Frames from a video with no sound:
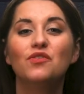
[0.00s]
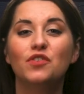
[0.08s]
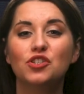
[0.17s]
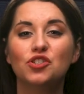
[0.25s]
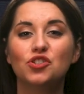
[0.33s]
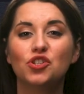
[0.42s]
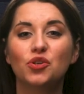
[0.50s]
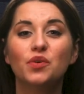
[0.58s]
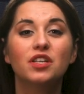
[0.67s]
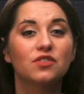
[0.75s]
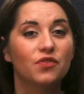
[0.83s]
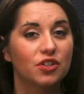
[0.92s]
Vision two
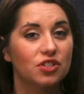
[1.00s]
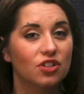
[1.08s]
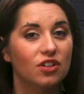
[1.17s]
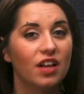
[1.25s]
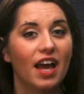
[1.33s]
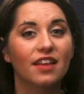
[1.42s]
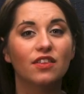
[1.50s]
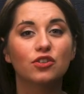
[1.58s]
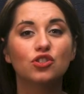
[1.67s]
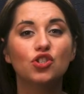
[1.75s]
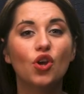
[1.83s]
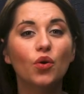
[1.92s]
is versatile, and
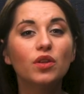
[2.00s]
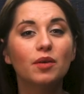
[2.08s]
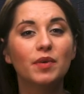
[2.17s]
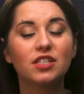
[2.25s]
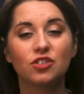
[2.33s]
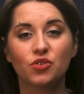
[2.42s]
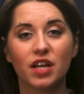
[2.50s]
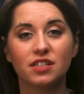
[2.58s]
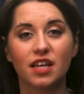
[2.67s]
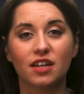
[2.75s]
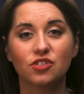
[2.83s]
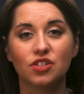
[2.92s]
there's no limit to
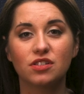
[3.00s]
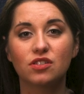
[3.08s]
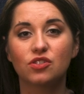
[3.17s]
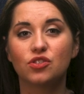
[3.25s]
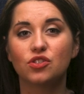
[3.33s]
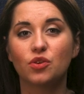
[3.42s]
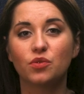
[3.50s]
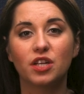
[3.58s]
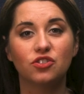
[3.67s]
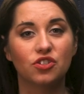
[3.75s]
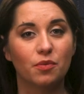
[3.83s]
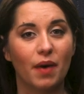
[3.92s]
transactions,
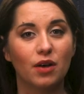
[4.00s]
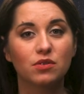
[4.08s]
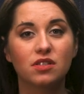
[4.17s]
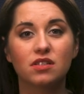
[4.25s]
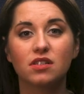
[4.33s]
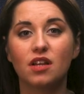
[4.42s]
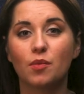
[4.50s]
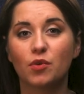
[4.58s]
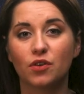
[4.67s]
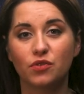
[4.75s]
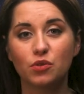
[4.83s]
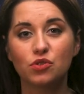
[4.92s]
donation amounts,
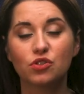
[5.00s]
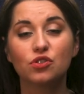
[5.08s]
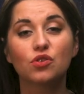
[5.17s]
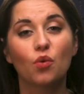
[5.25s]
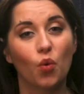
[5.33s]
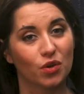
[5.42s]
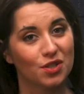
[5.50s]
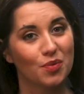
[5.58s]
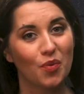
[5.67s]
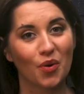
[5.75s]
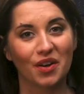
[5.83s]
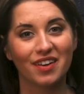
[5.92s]
number of users, or
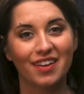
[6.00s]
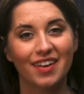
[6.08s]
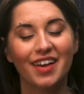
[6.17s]
support.